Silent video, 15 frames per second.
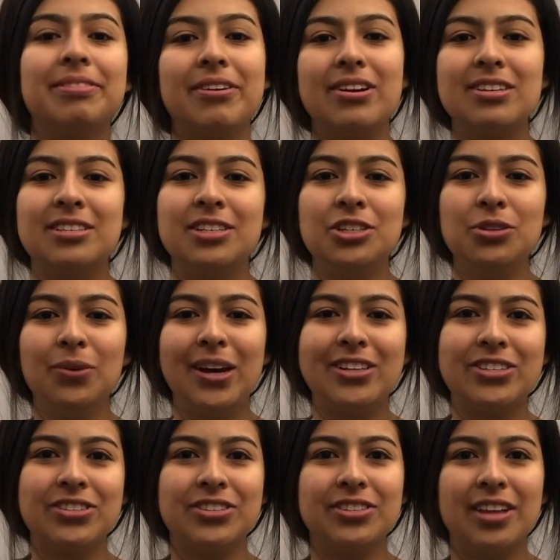There are
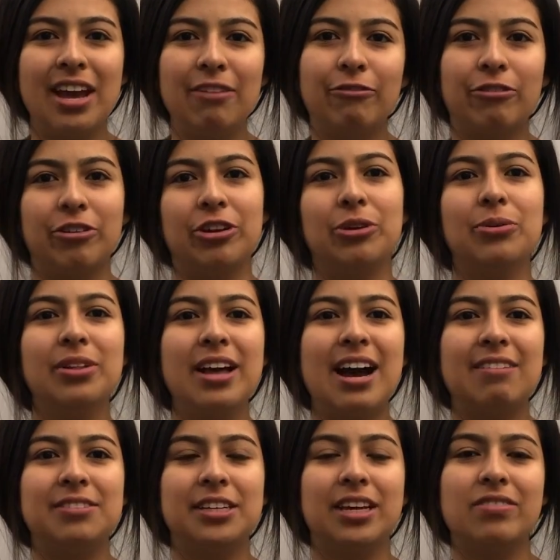situations in life where you will
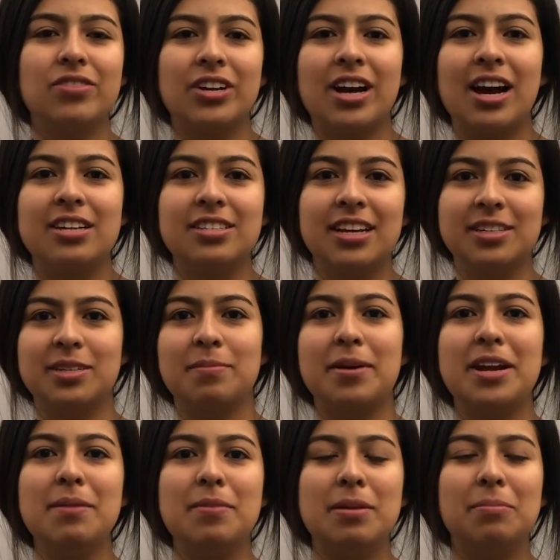have to give your contact to
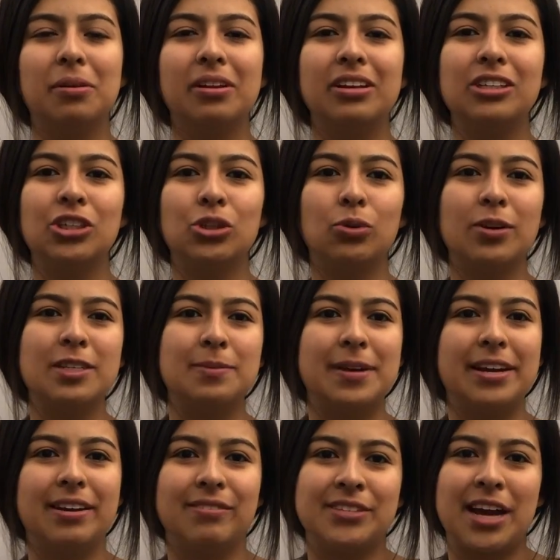many people in a short
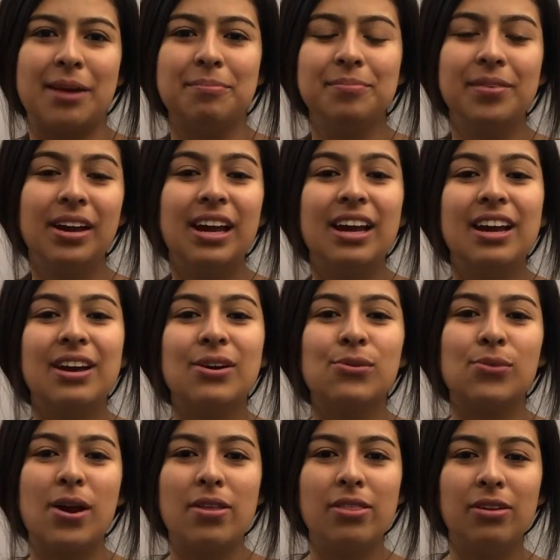span of time.
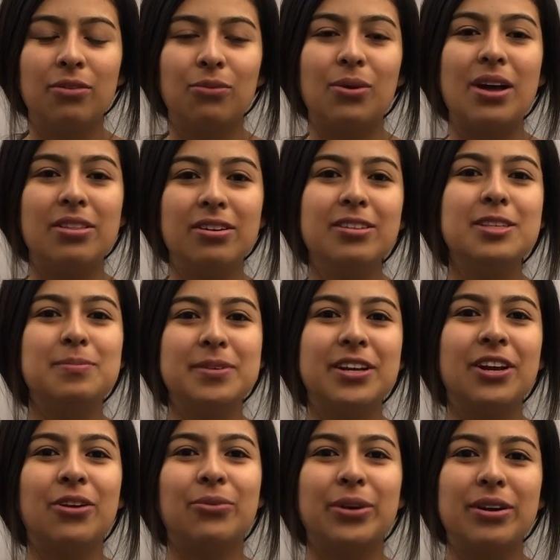Whether this be
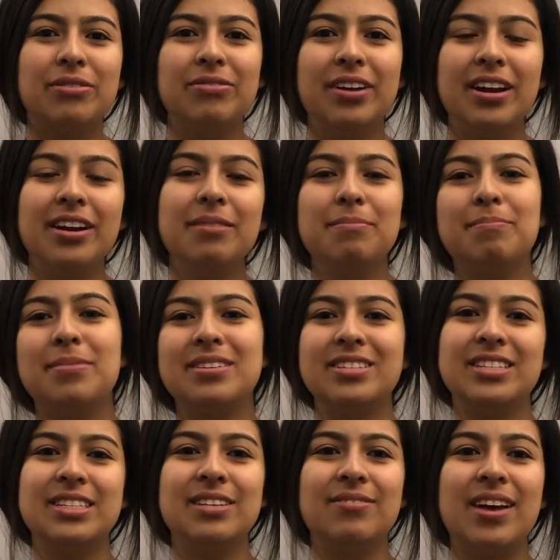a career fair,
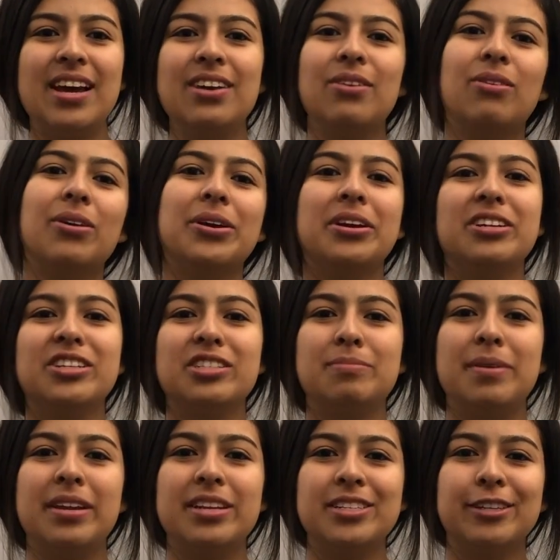business event, or you're just
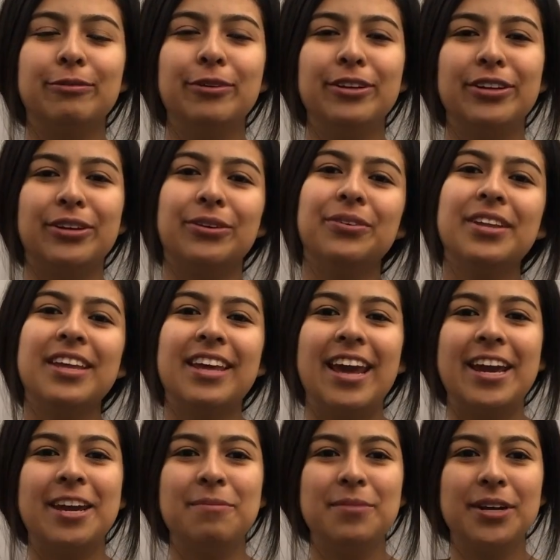meeting someone new,
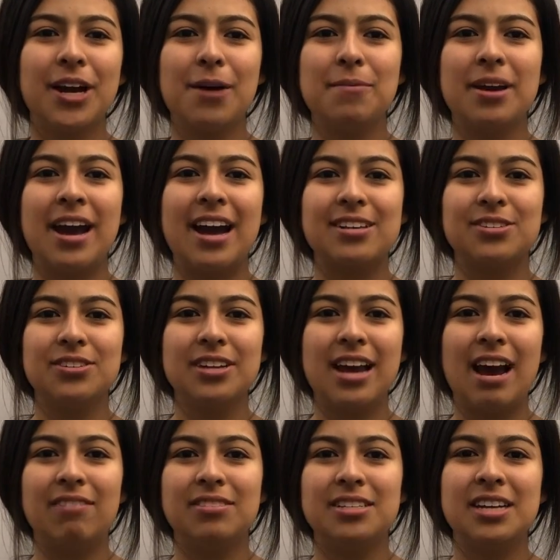it can become a hassle to
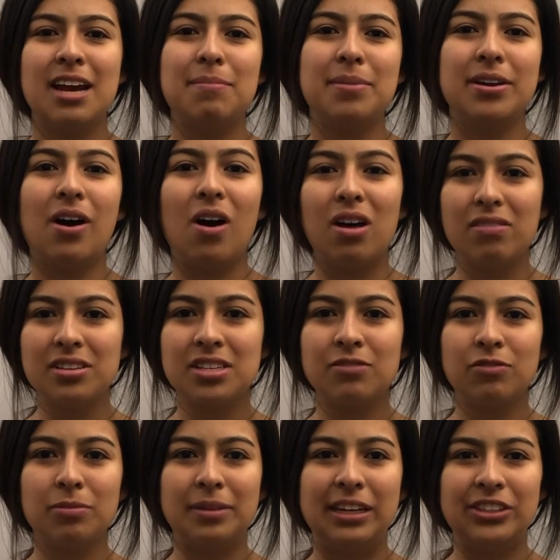have to type in all of this
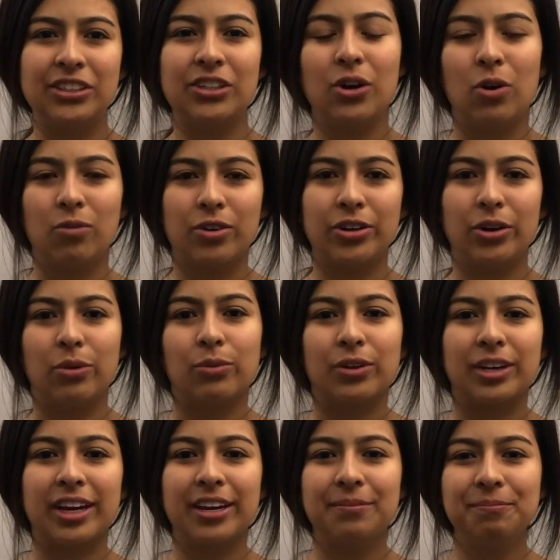information over and
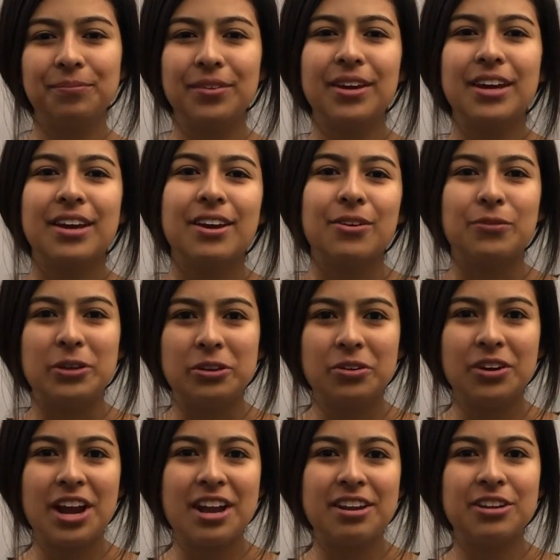over again. We
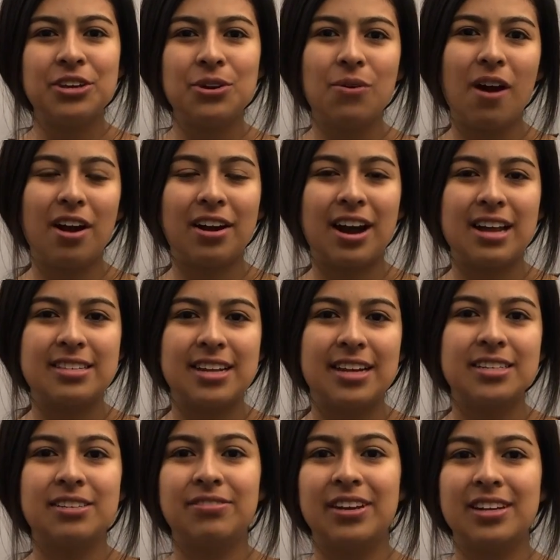created QR
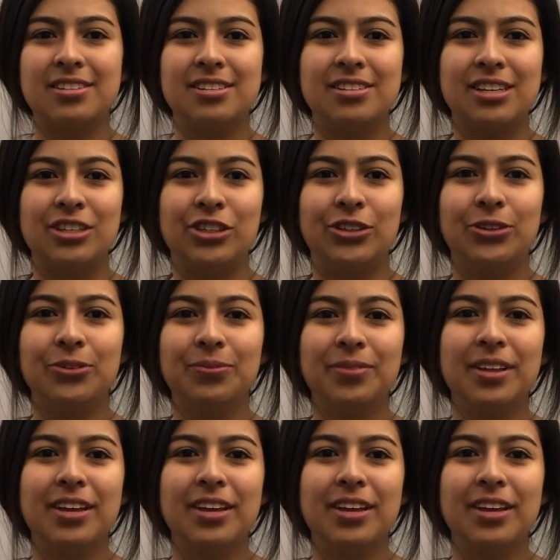Contact to fix this issue.